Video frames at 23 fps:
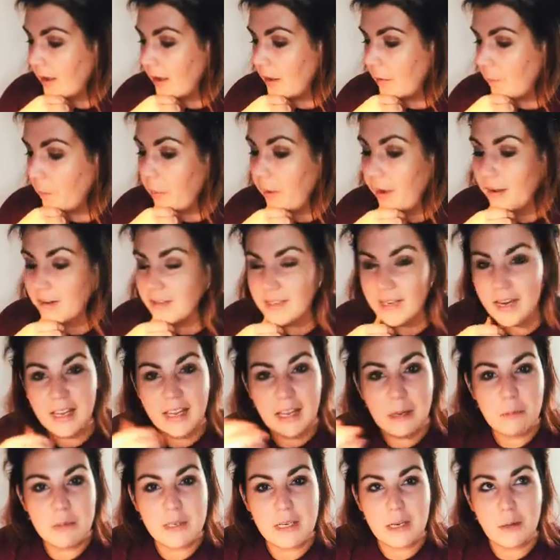past that. I
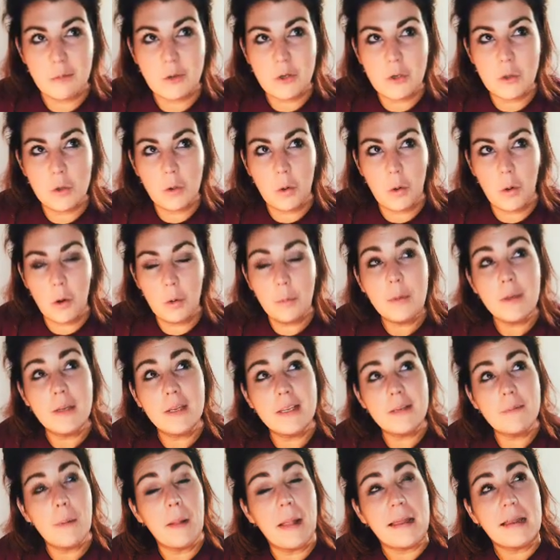keep saying I'm new to the hobby,
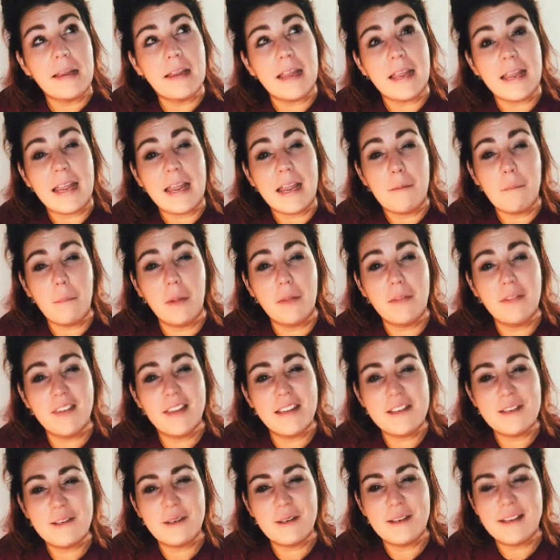I'm like 8 months
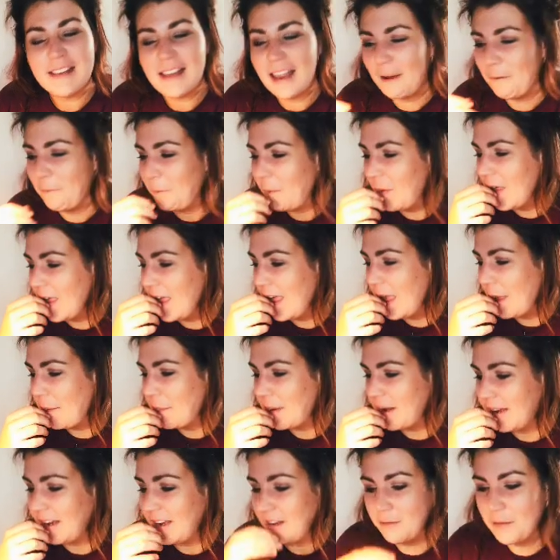into it now,
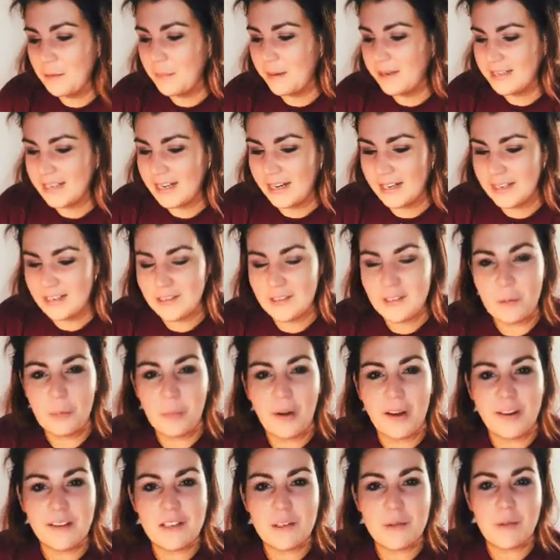but even my desk
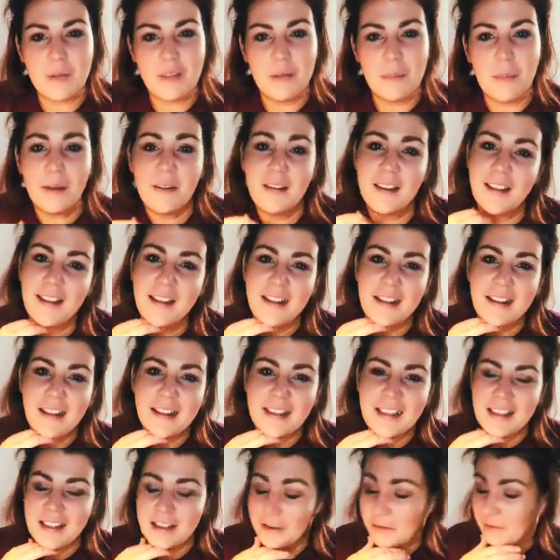surprises me. The amount of
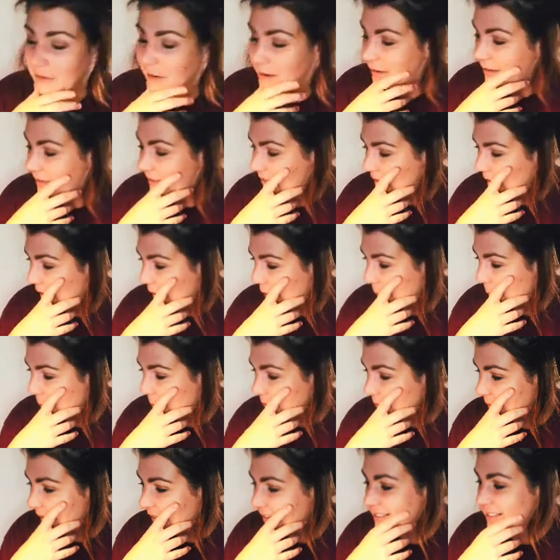gear and
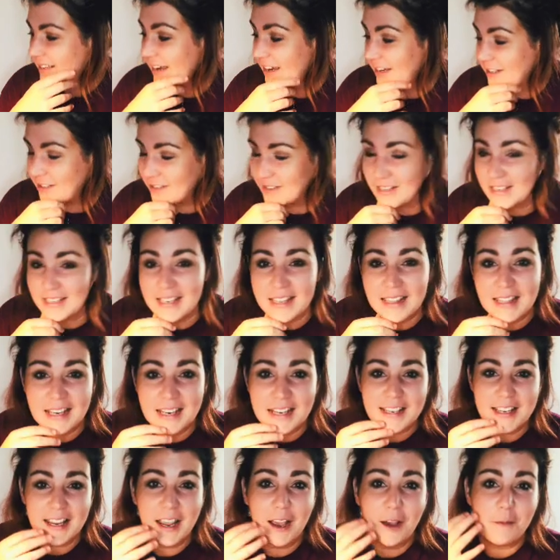accessories and
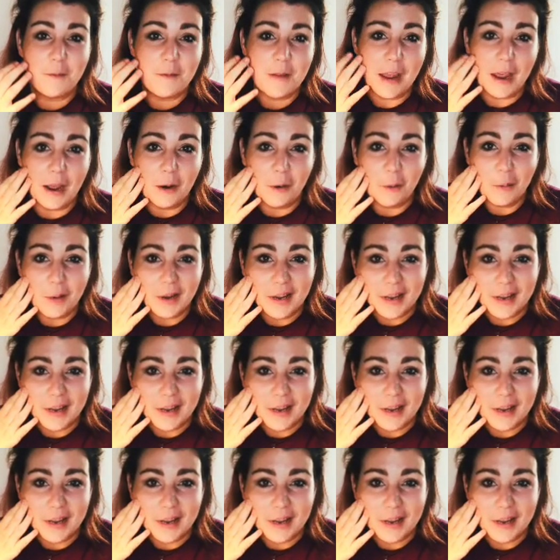things I have now